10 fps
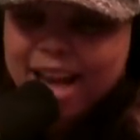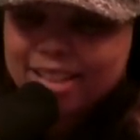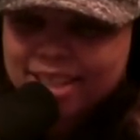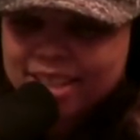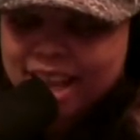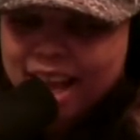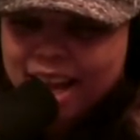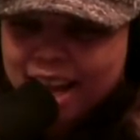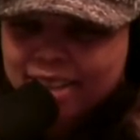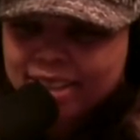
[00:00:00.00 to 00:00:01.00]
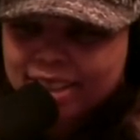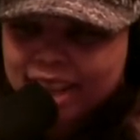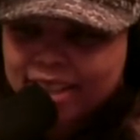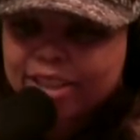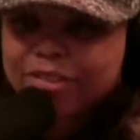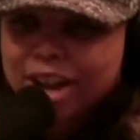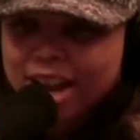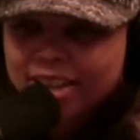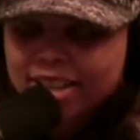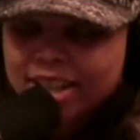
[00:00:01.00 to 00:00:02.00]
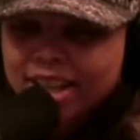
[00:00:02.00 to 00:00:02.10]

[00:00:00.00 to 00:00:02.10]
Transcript: I did I did like the fact.